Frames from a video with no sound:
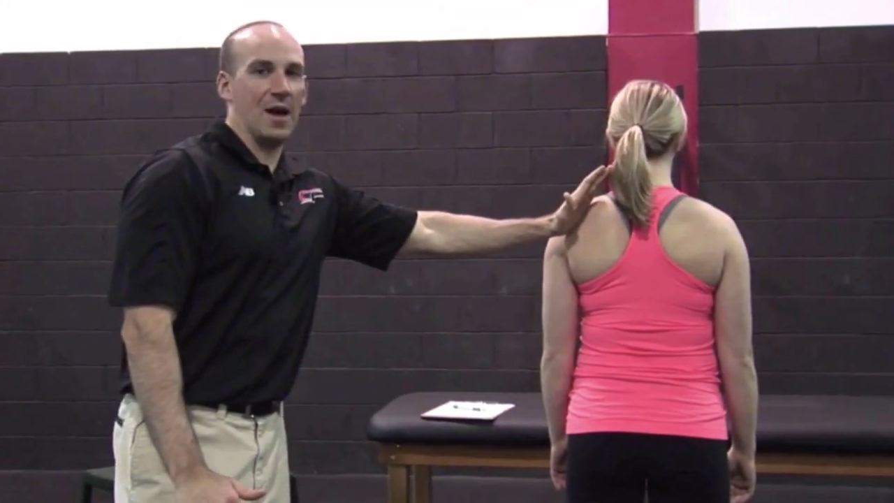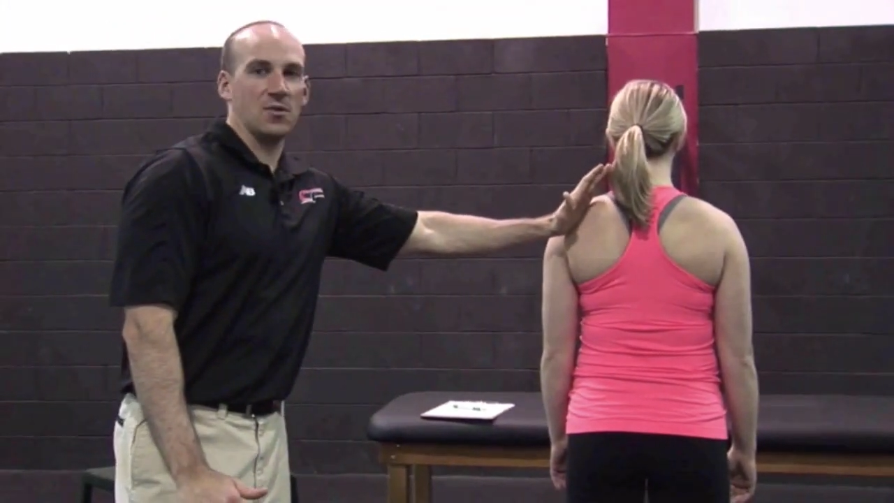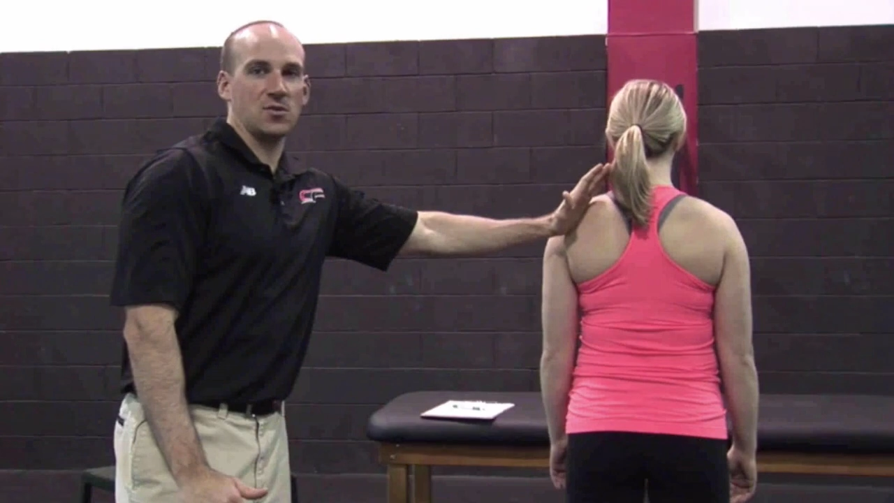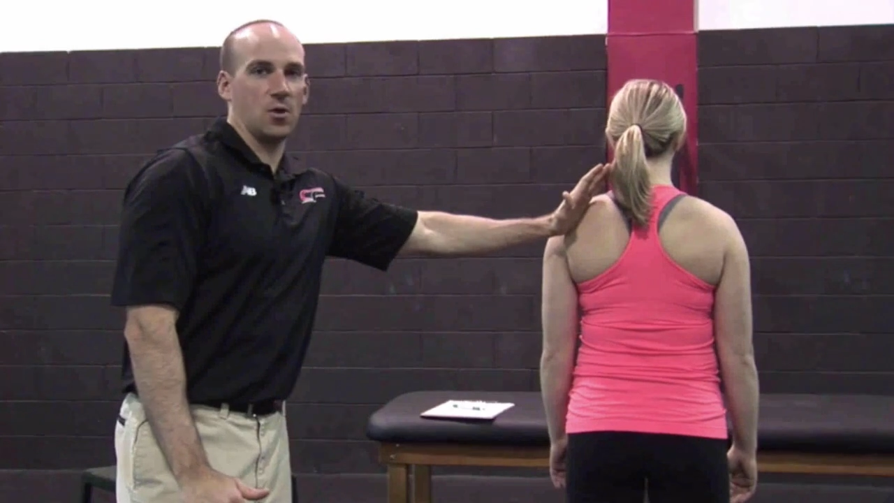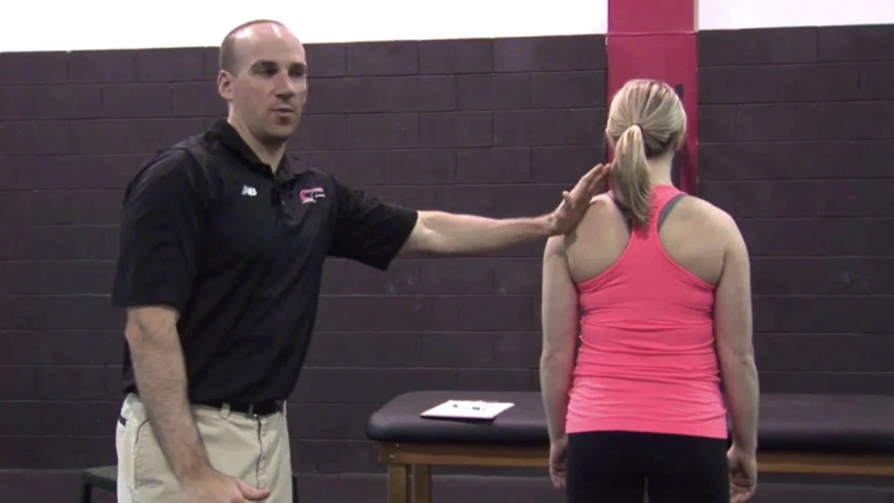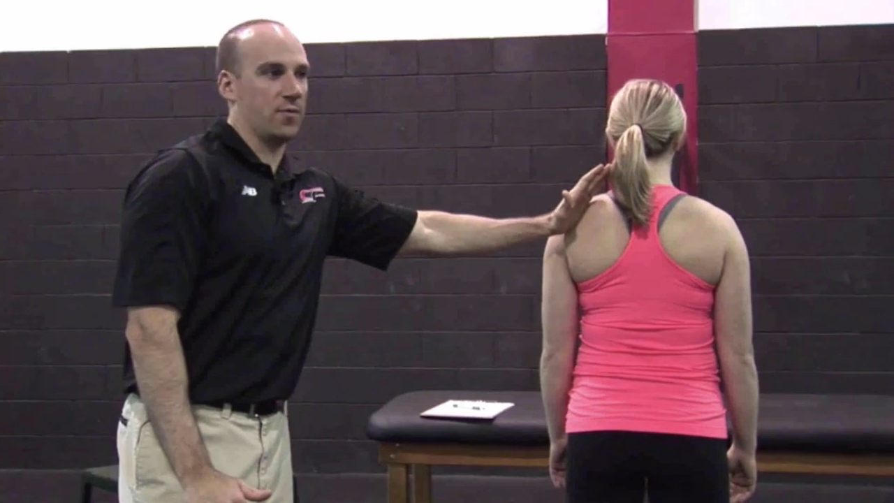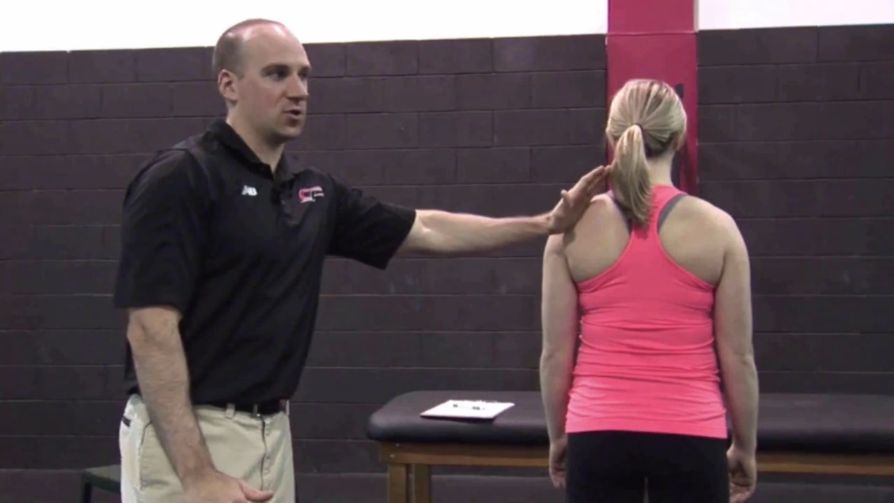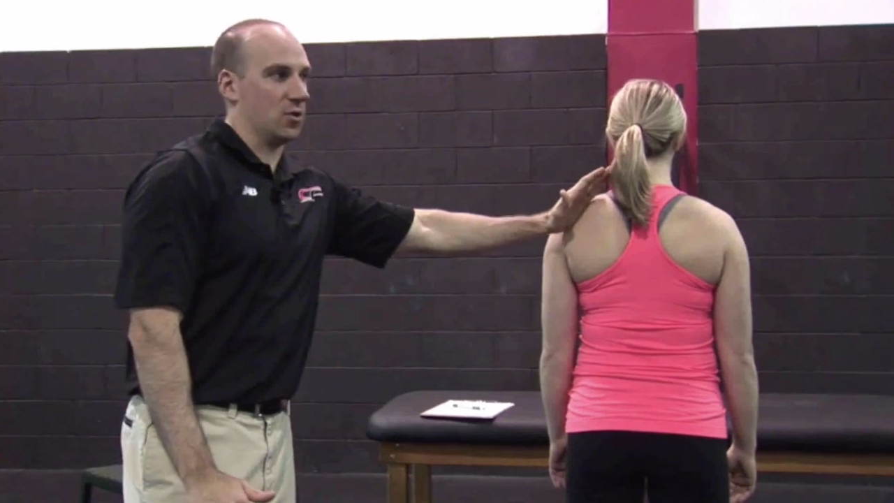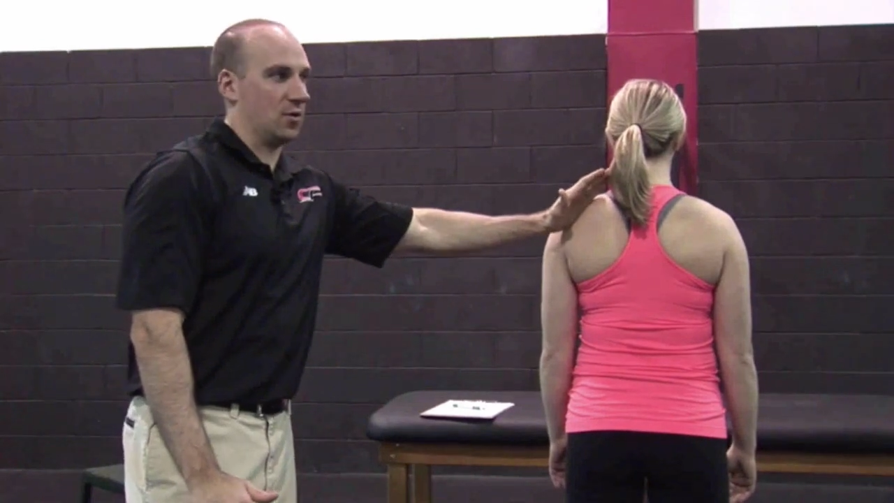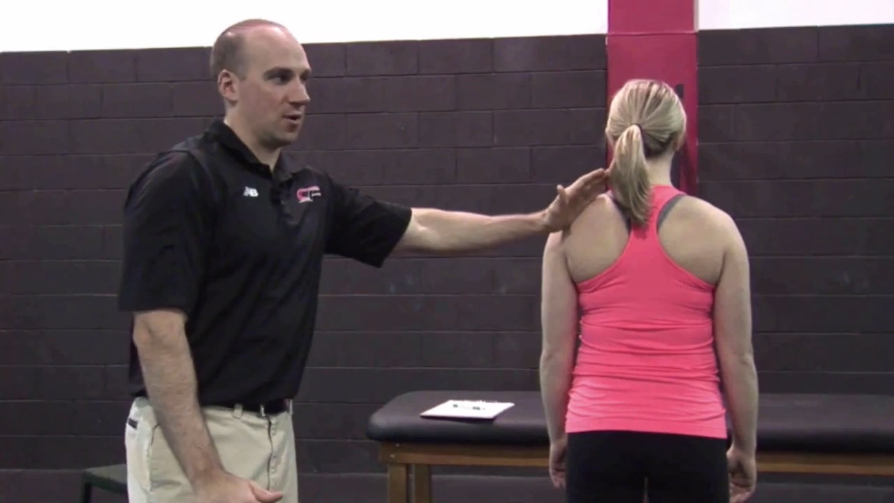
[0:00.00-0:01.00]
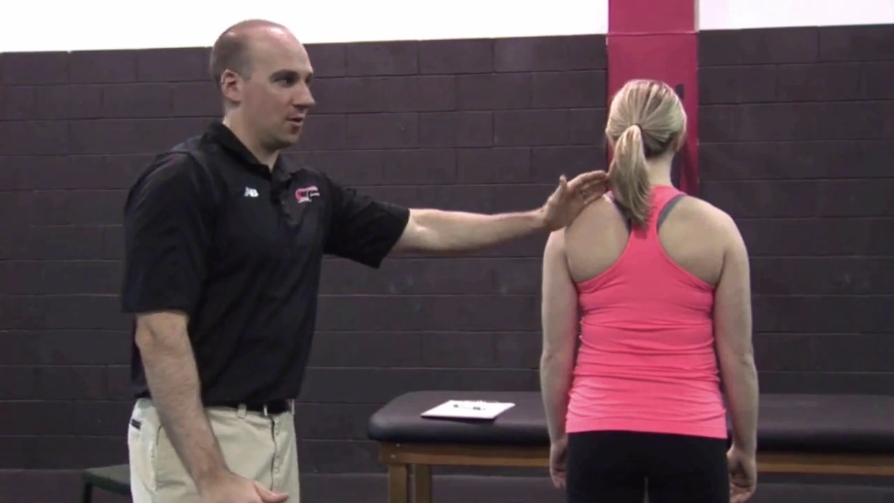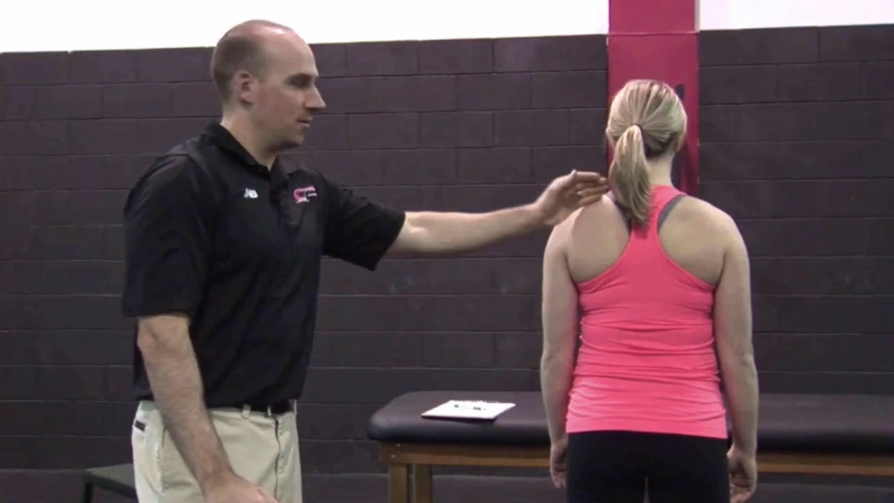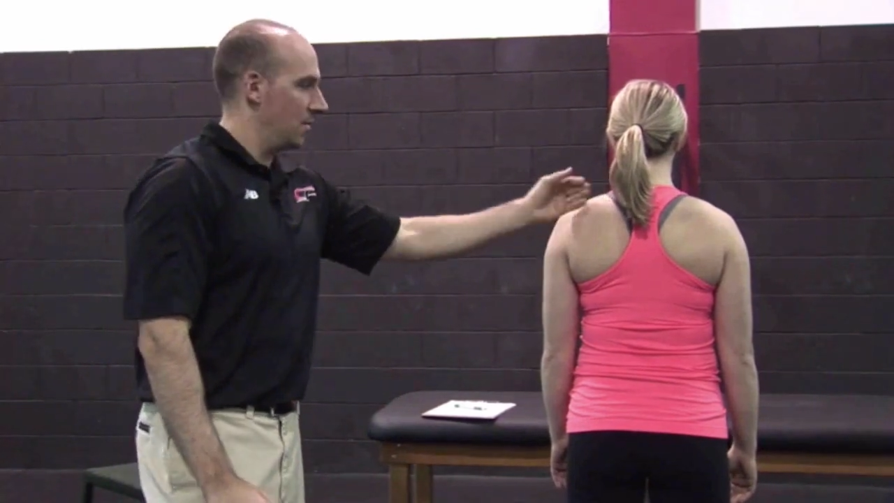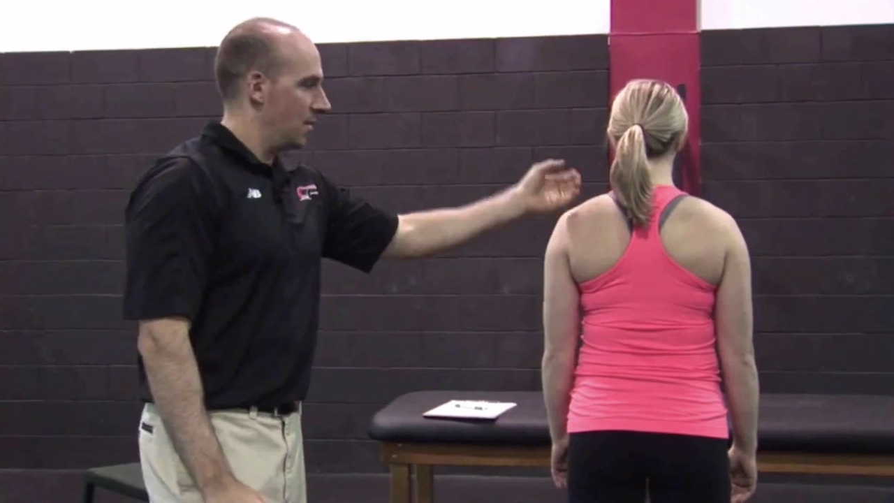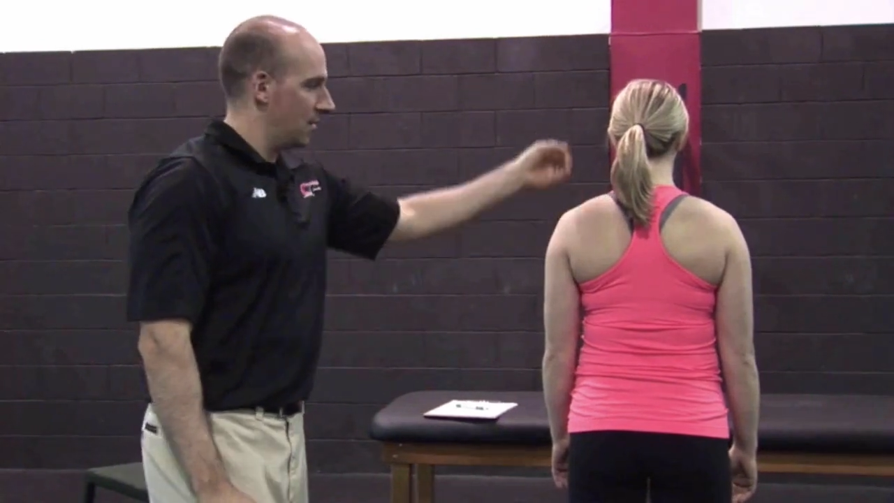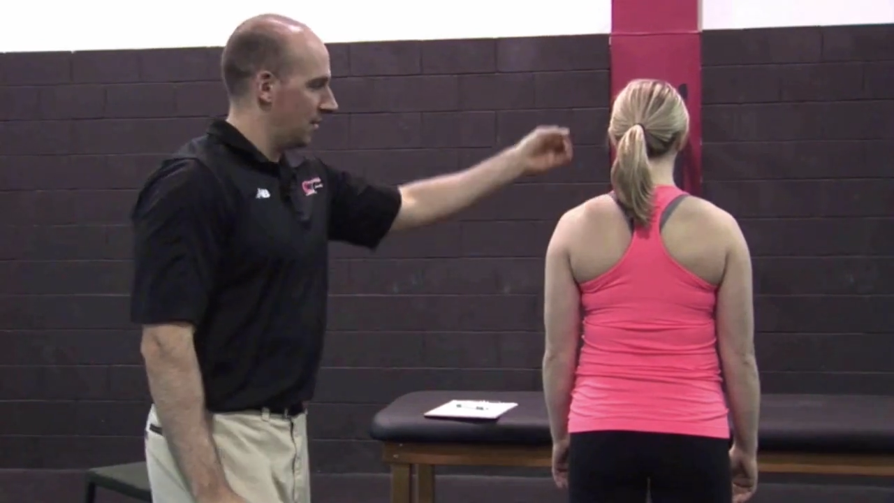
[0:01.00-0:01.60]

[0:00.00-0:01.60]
downslope of the shoulder girdle.